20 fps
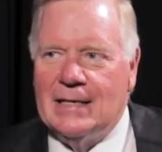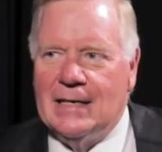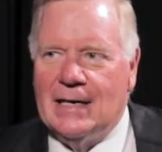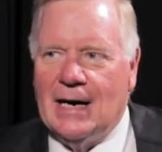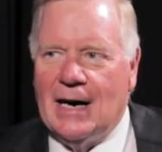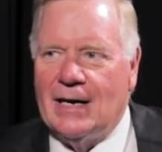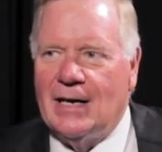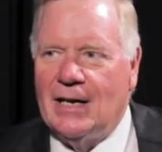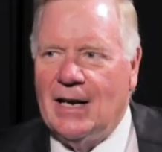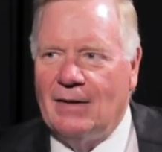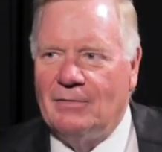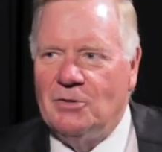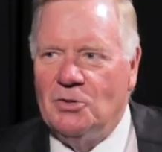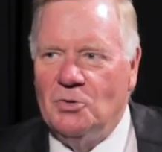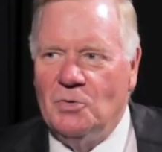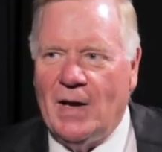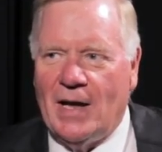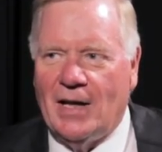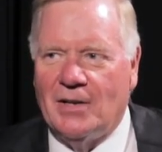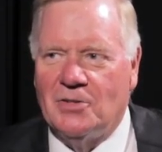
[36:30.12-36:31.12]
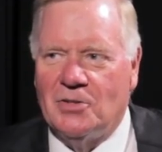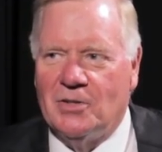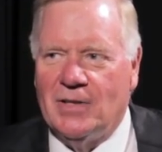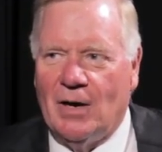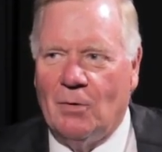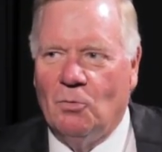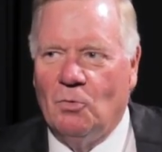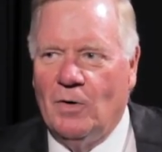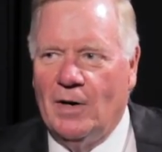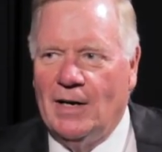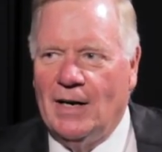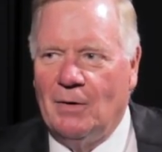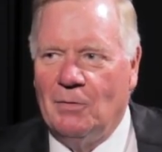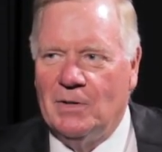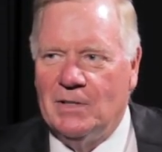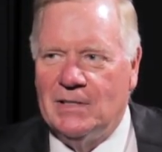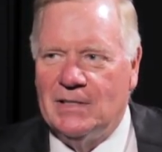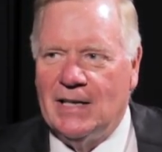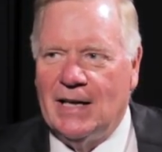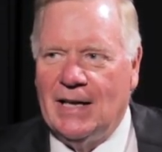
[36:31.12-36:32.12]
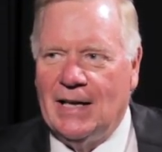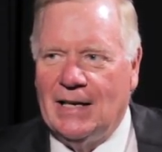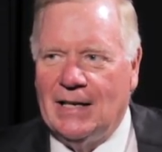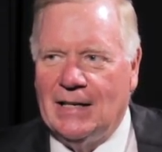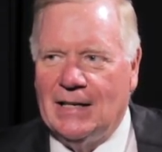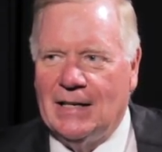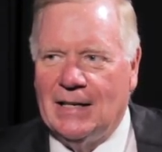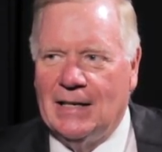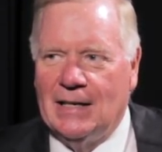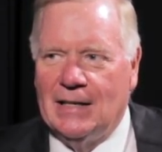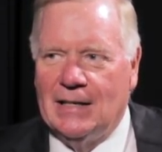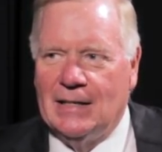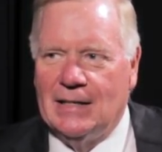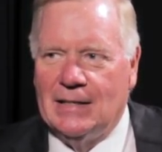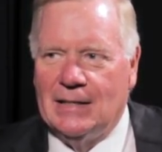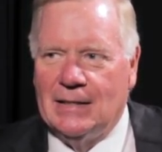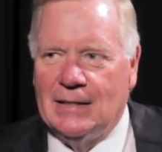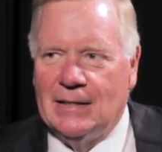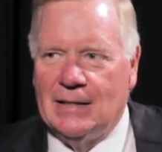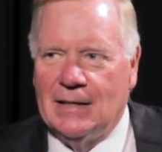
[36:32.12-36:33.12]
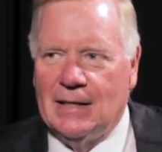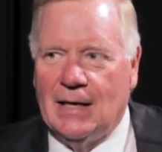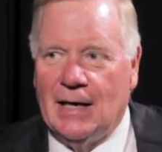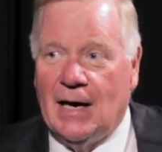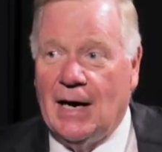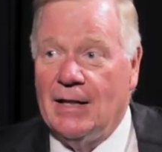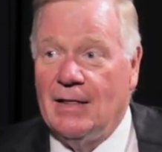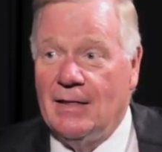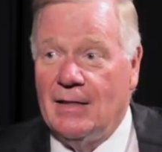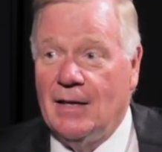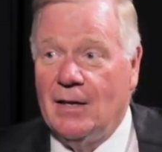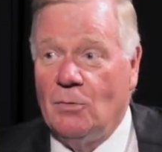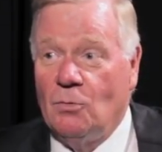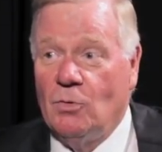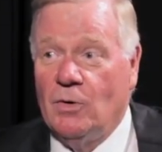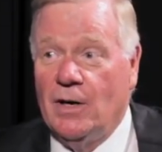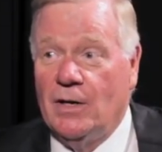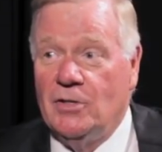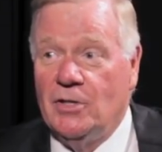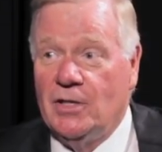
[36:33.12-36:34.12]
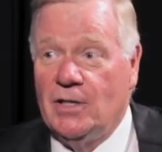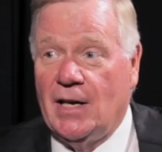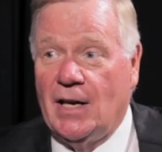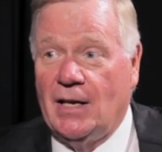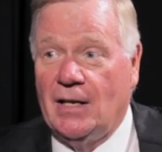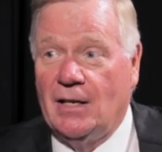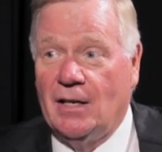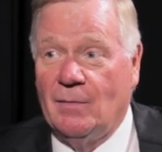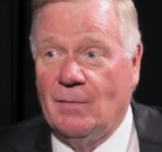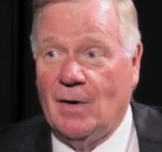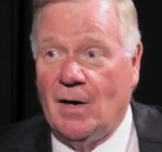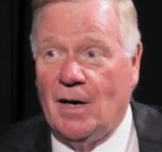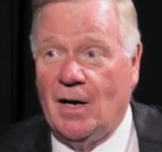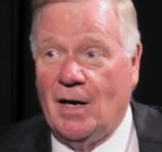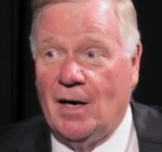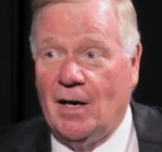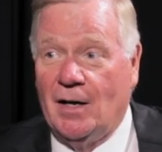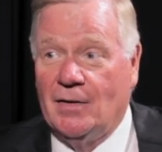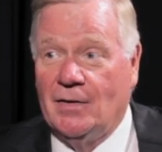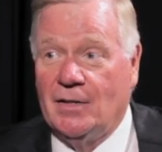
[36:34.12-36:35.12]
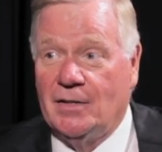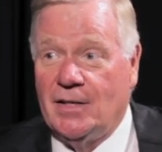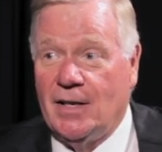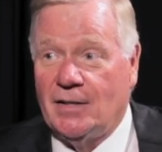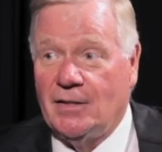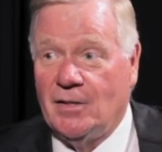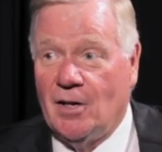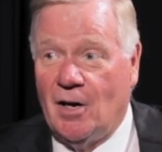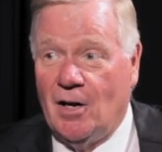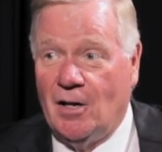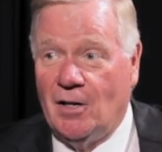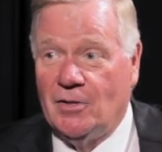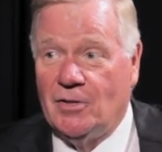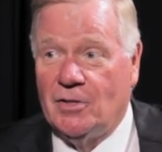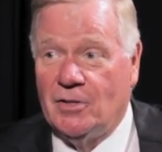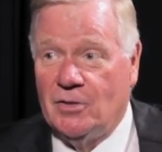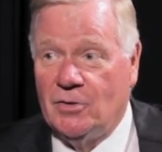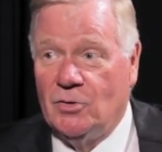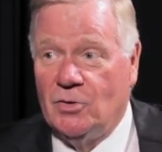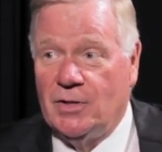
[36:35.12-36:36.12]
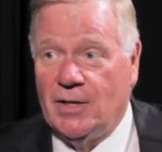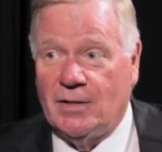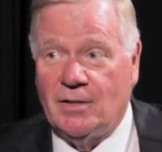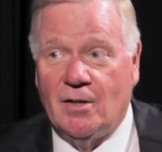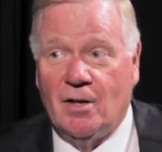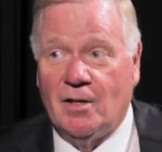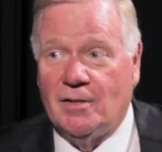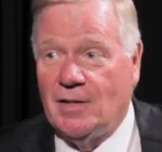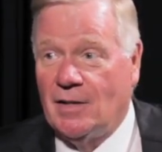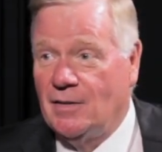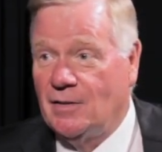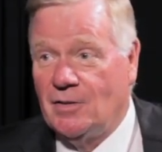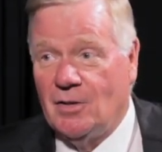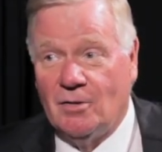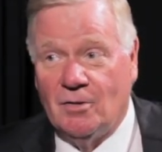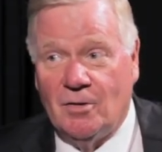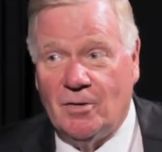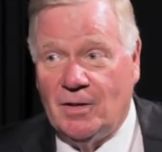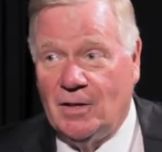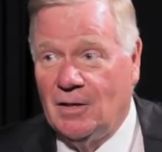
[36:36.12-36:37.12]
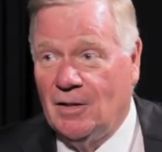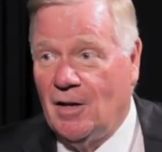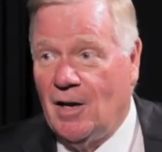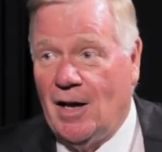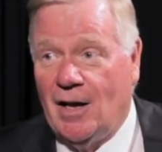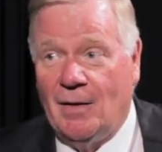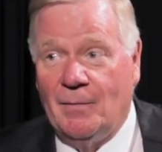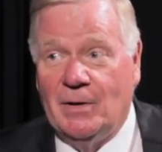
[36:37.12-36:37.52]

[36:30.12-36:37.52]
I could have two answers to that. One, I would say I think we're educating them on the technologies and new technology. I think they're learning a lot.